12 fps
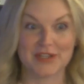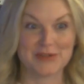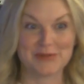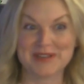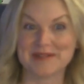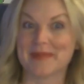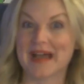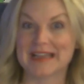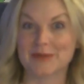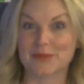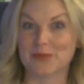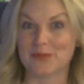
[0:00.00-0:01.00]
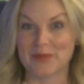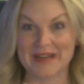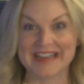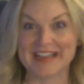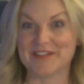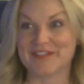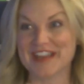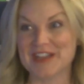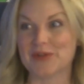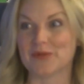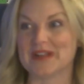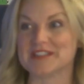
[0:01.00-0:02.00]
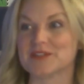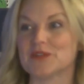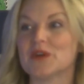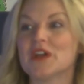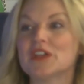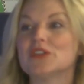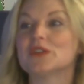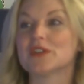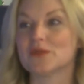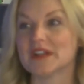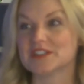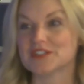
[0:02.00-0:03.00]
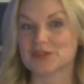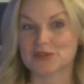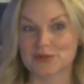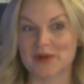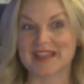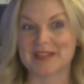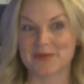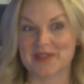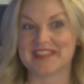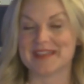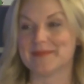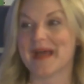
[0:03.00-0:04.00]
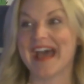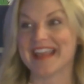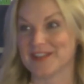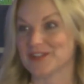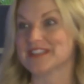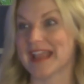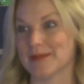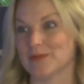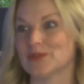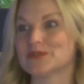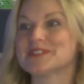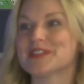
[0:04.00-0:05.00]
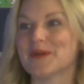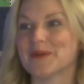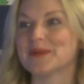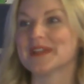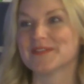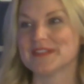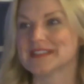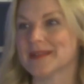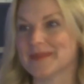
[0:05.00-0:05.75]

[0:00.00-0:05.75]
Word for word: but you wouldn't mind winning a venue rental, mm-hmm. you can register directly with them at their table. Okay. So if it's